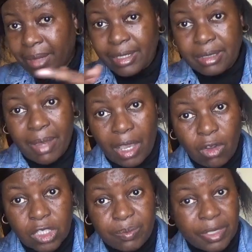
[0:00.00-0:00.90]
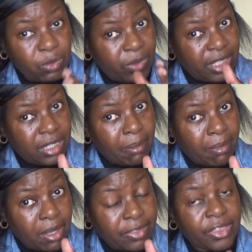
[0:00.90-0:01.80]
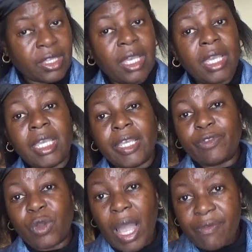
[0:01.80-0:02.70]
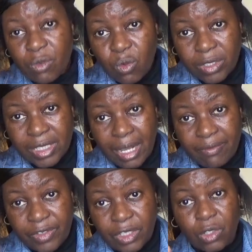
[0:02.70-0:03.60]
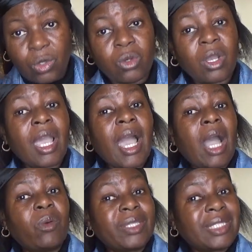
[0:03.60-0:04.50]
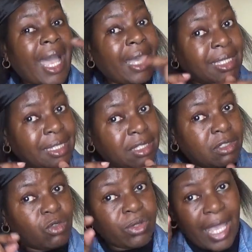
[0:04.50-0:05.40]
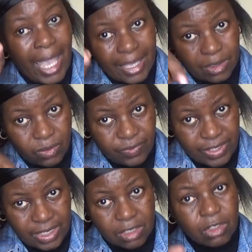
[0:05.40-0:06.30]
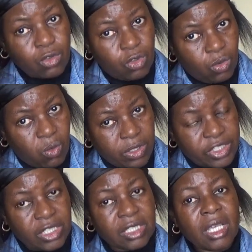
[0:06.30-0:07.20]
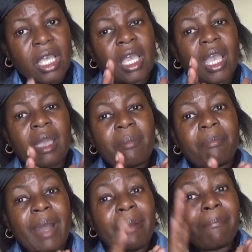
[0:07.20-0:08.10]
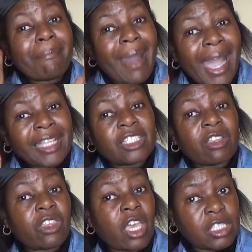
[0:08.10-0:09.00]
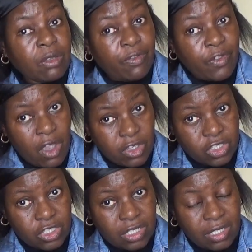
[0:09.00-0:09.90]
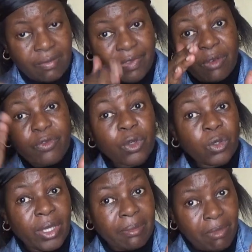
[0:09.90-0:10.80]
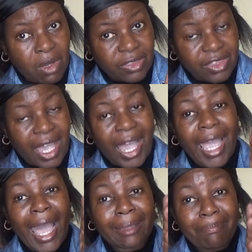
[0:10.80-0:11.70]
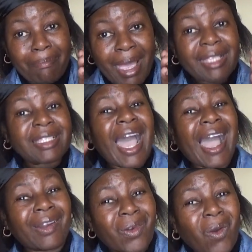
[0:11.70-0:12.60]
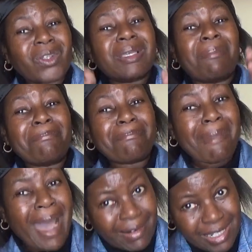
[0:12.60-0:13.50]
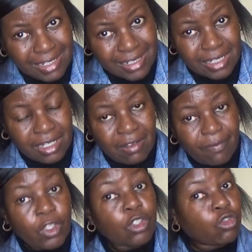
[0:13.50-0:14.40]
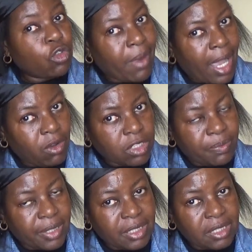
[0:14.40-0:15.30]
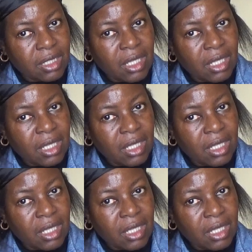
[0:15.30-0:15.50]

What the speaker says: married my husband within a month. If you haven't watched that video, I will tag it to the end of this so you watch it. By March 31st, the following month, I had met and got married to my husband.